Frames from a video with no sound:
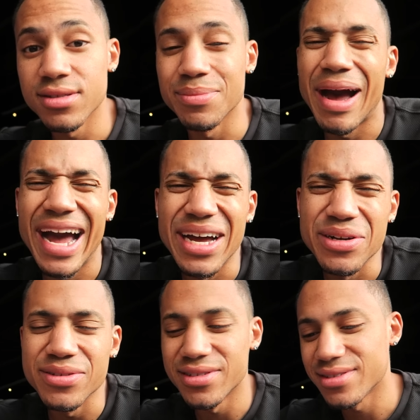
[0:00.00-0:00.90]
The
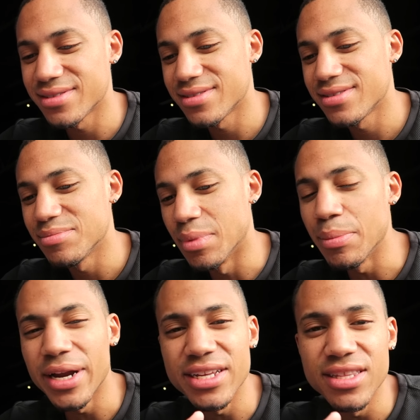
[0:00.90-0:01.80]
mild?
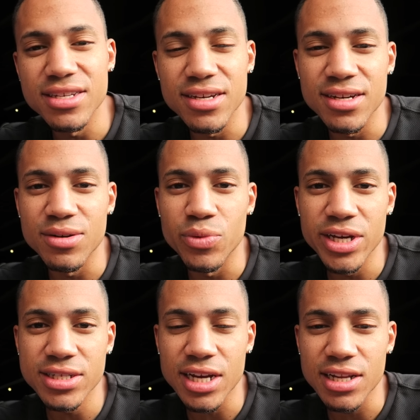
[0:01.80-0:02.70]
Remember I did the
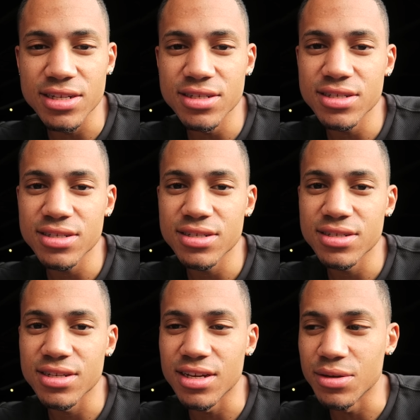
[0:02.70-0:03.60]
wing challenge?
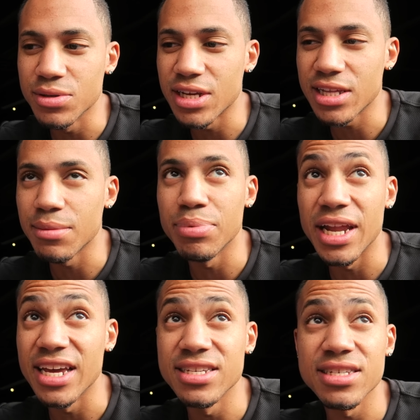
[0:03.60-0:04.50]
And it was like the
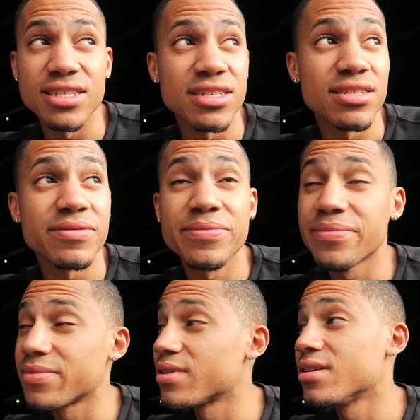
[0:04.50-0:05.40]
blazing.
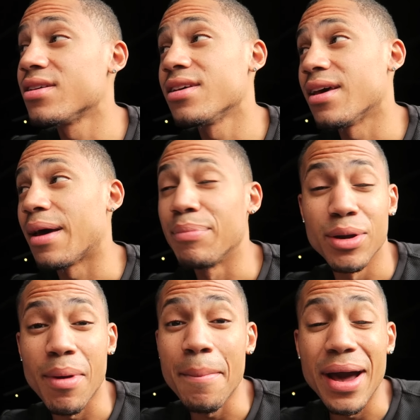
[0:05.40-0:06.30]
I
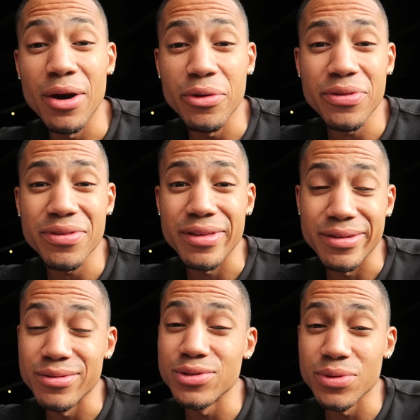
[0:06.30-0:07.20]
burnt my mouth.
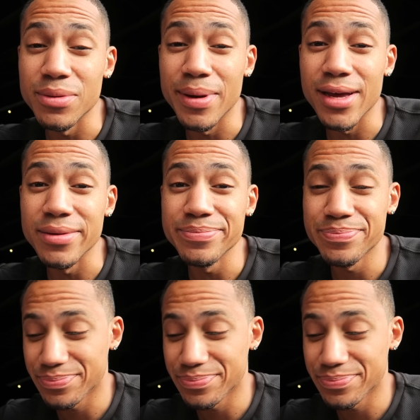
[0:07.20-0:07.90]
It was really bad.